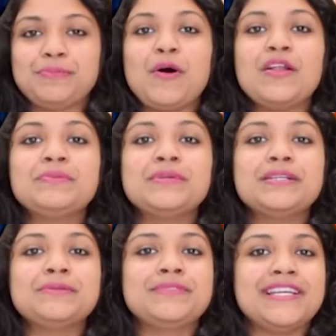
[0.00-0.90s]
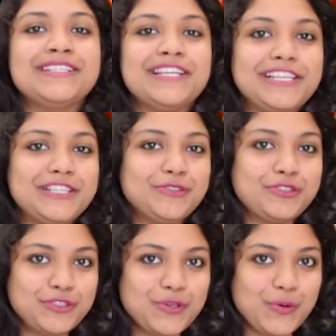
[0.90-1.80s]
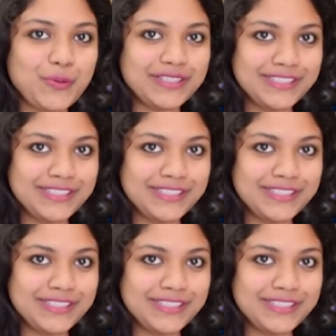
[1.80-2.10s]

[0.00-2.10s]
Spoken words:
Polymer Update Daily News Show.